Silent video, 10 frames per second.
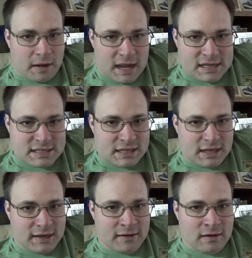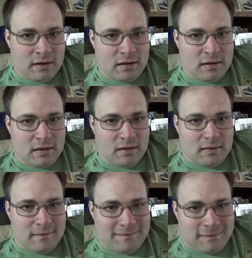asking
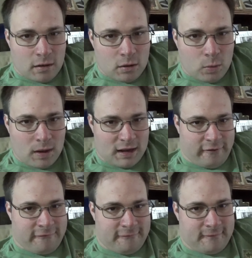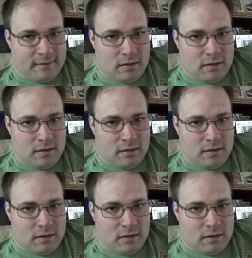for a wife.